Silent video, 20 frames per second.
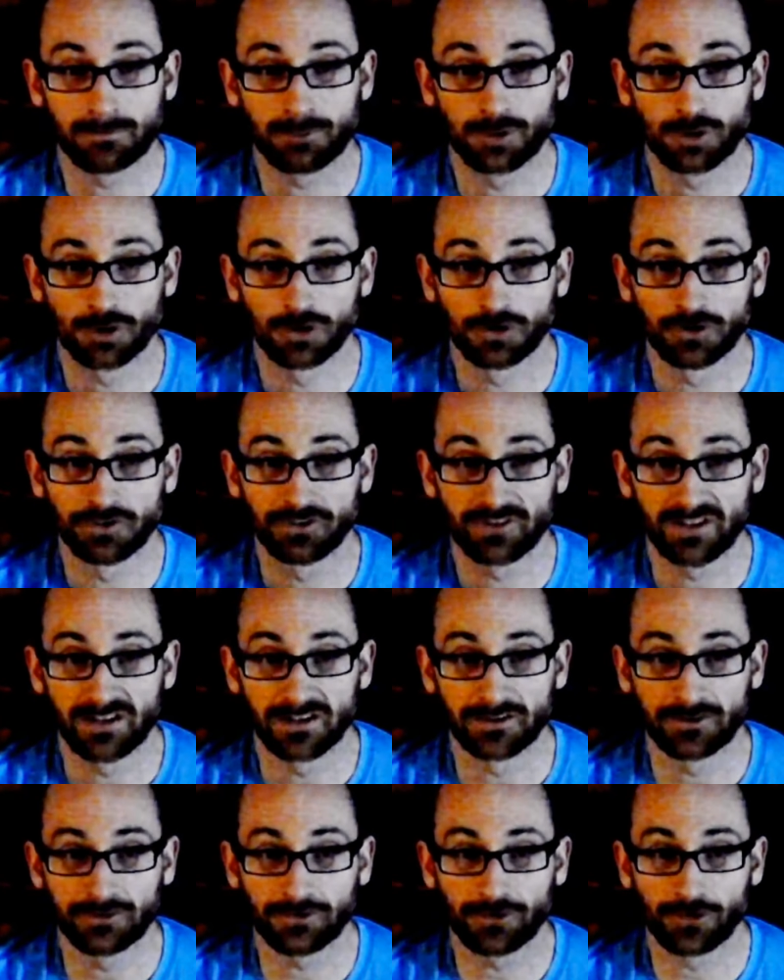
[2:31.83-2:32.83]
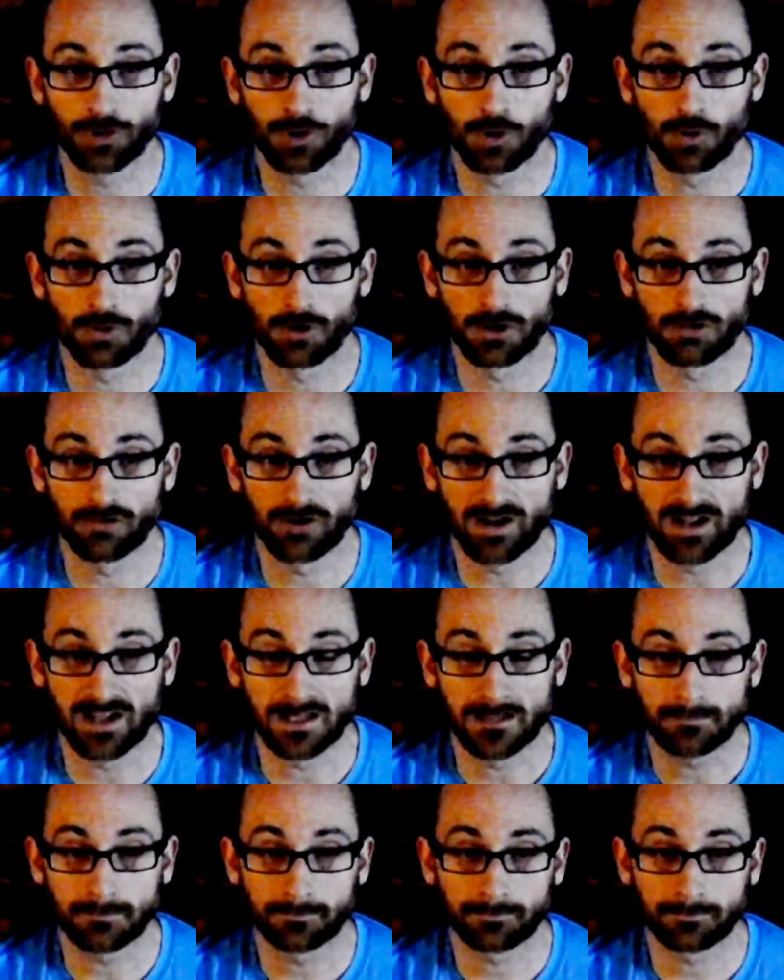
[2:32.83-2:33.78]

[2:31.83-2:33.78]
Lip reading: curls at a slower rate,